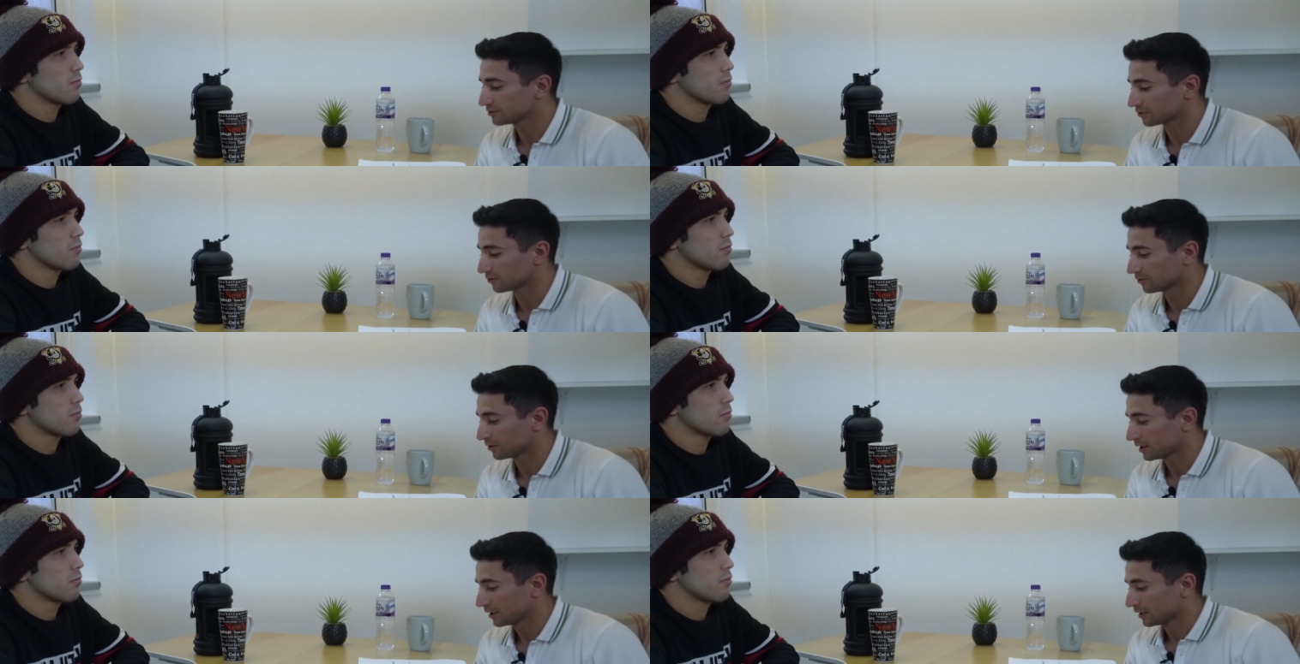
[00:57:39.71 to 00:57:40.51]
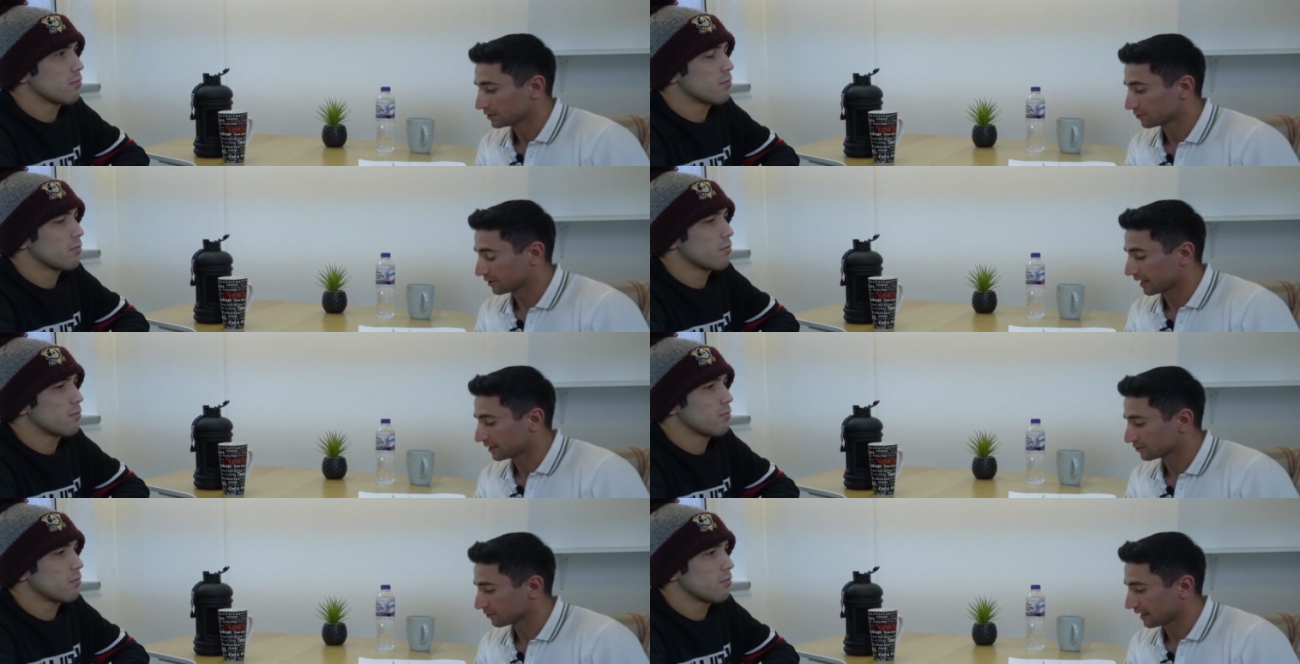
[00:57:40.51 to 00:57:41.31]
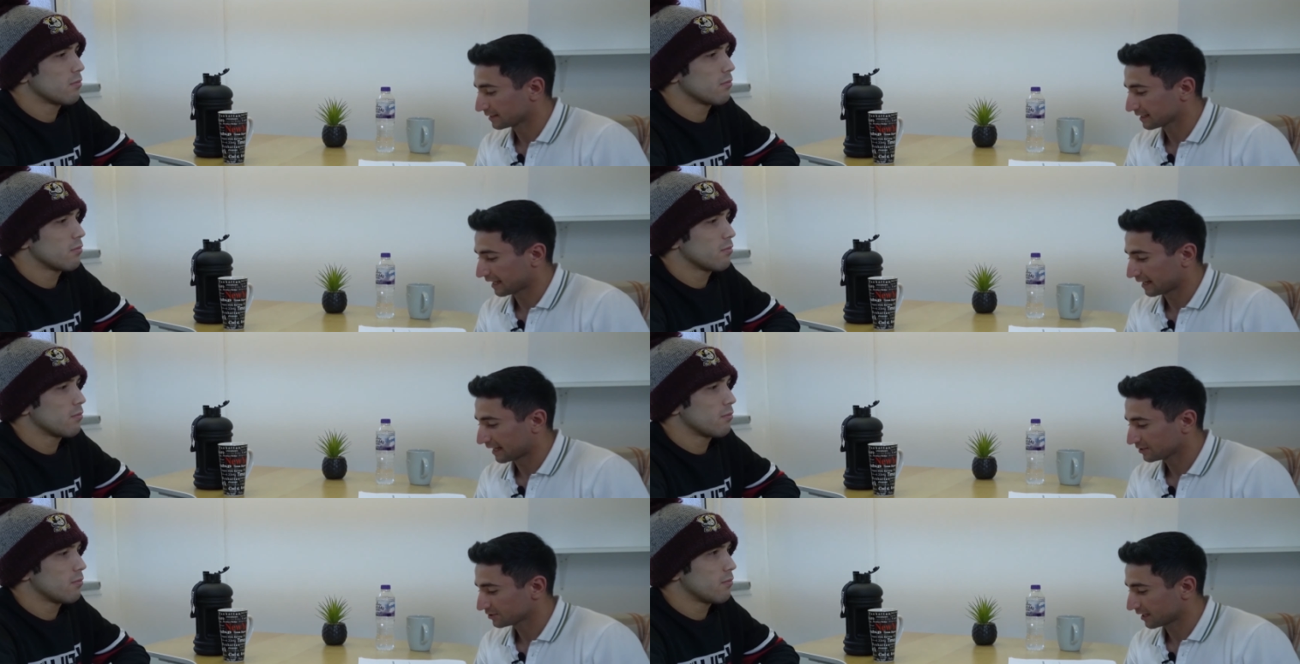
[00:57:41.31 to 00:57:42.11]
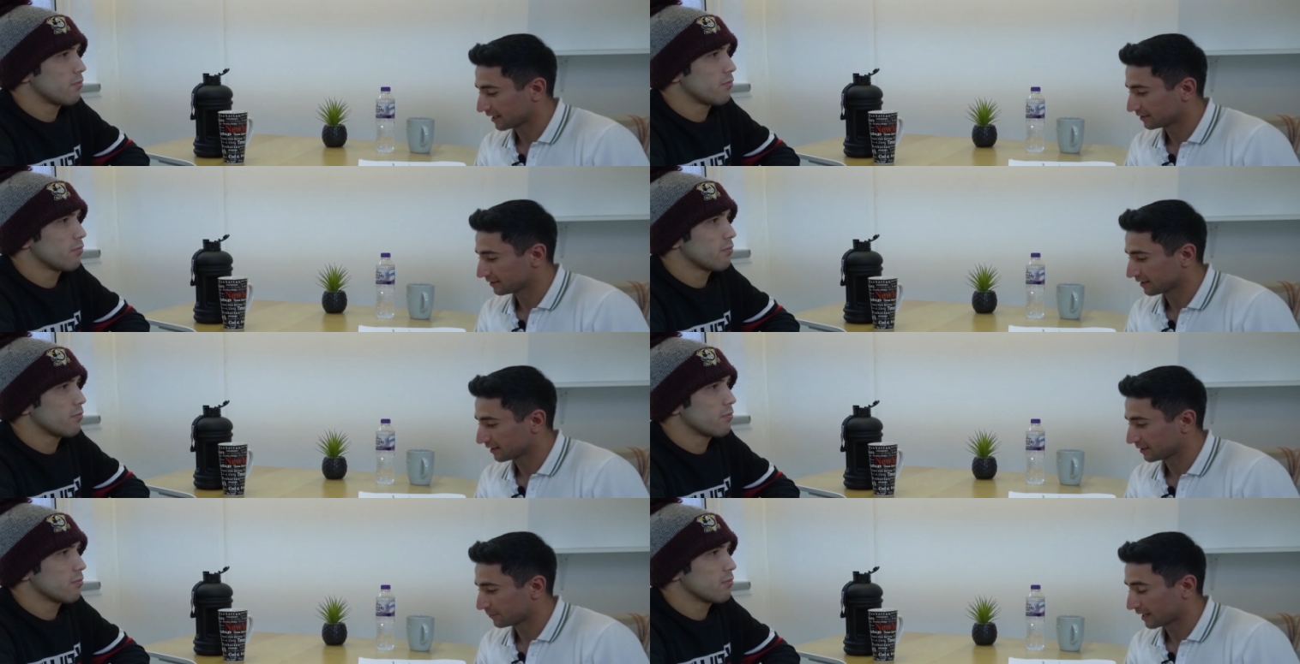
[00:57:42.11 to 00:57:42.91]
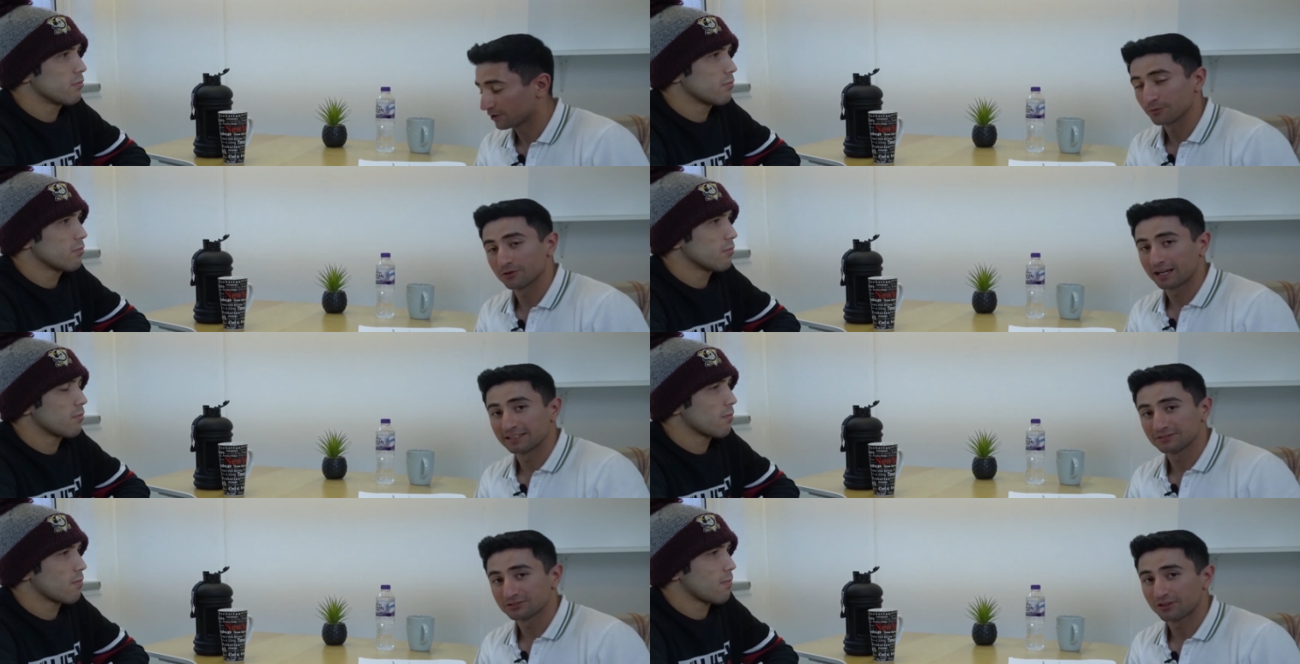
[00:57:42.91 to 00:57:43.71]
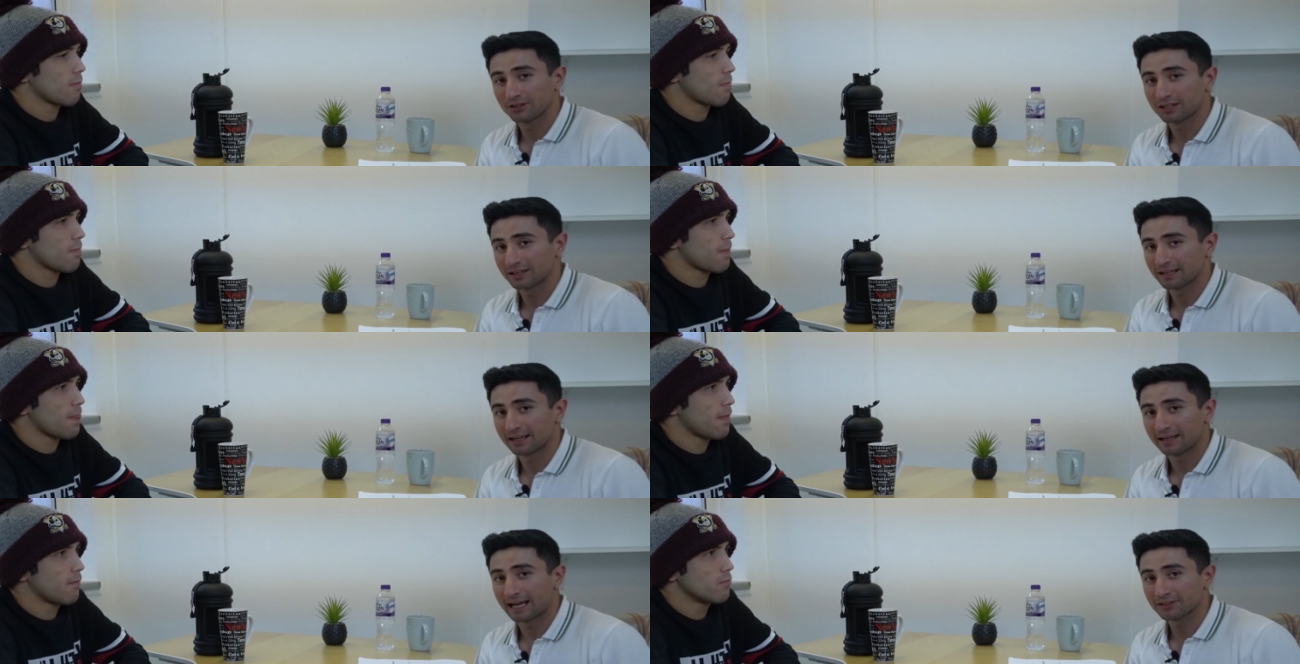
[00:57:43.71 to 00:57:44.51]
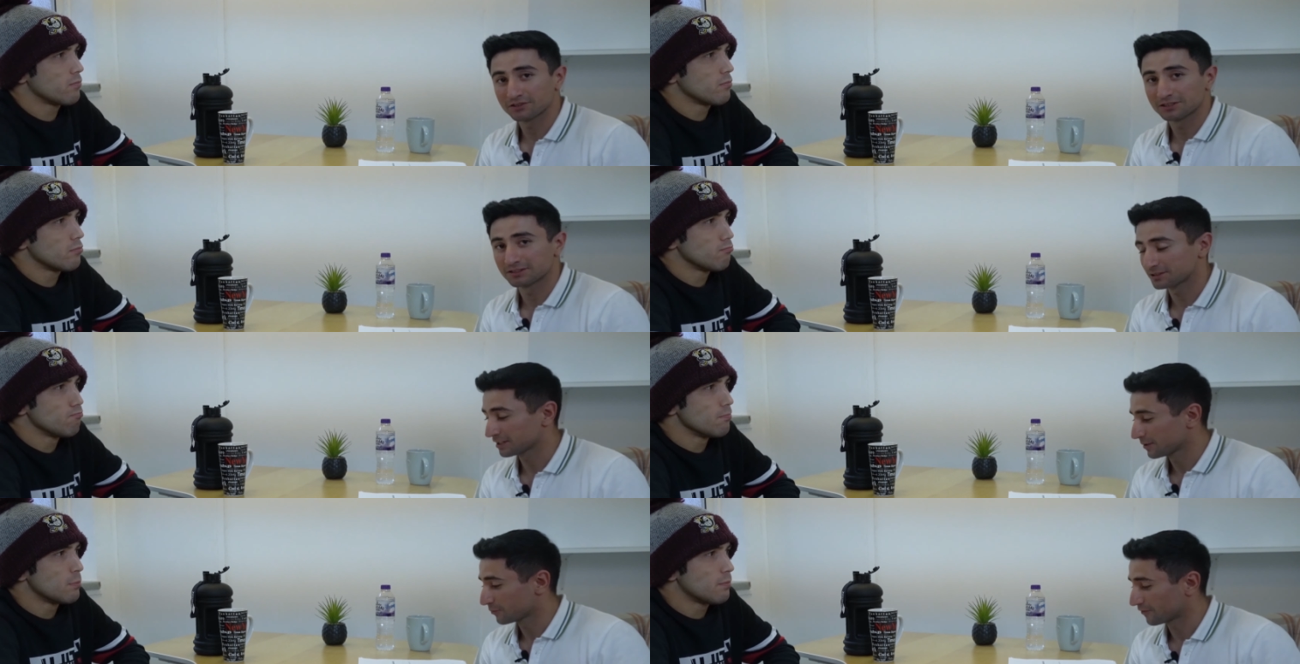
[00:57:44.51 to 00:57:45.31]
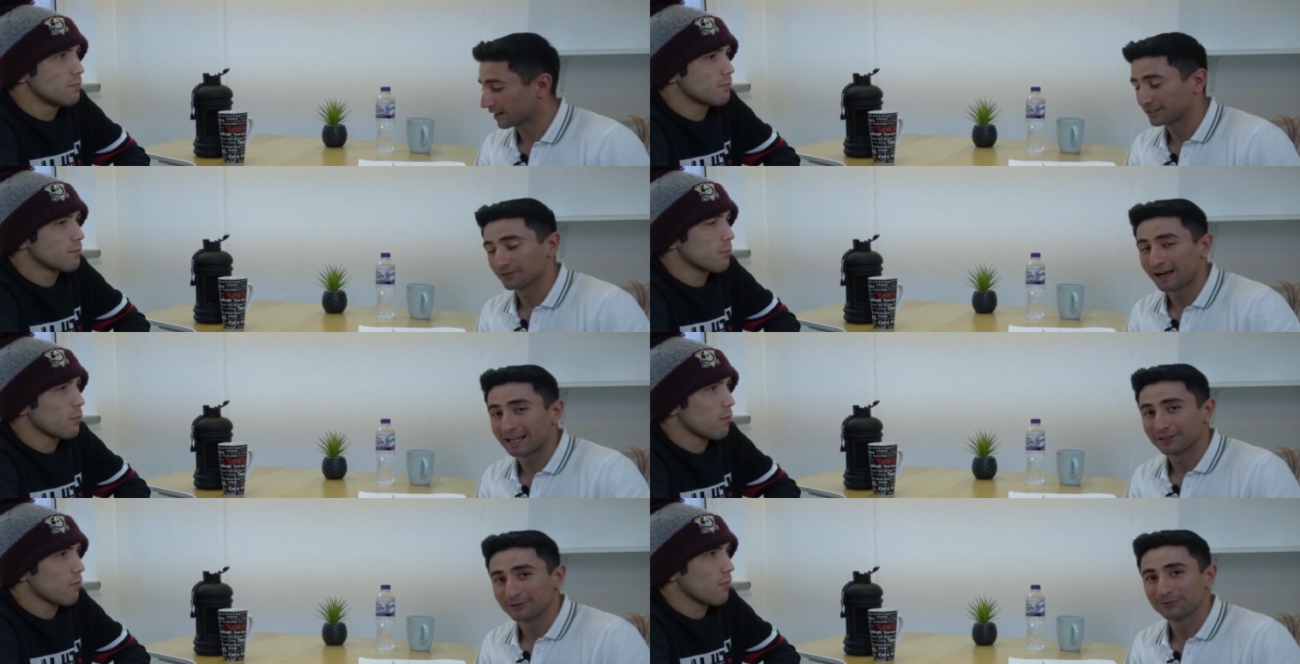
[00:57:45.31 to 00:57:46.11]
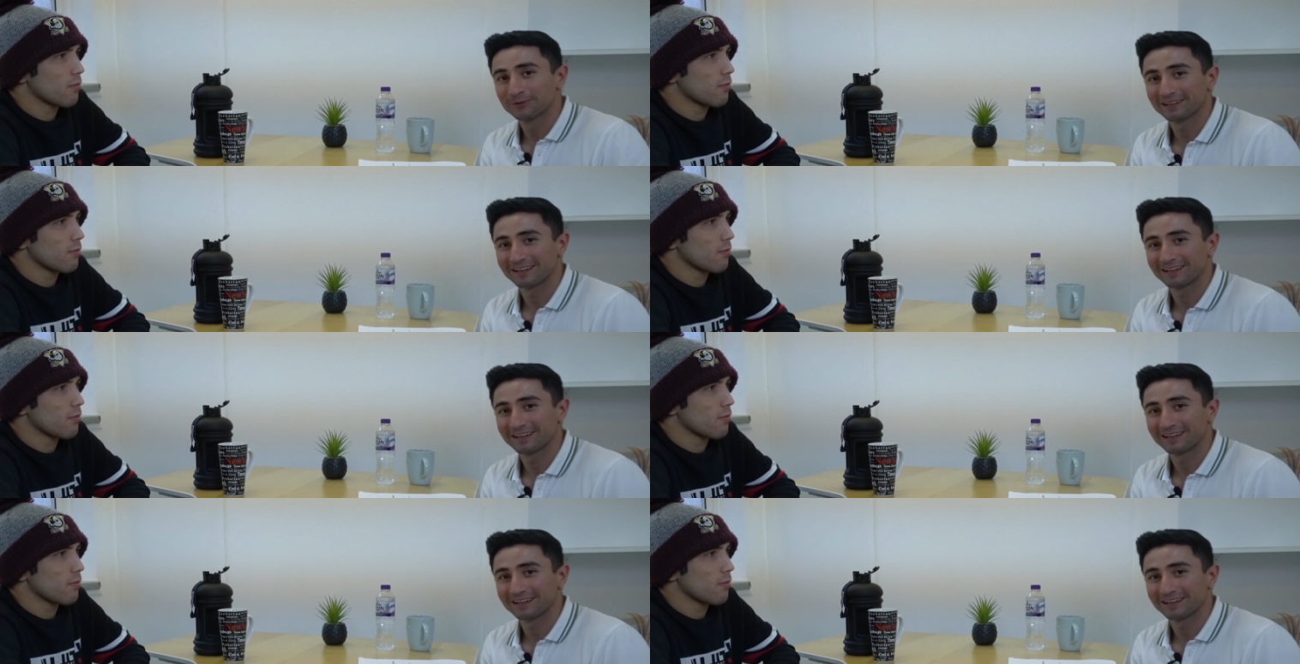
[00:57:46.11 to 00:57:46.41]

Speaker 1: So so yeah, so thanks again, Ash, and um, I hope you guys enjoyed and that Ash has provided value.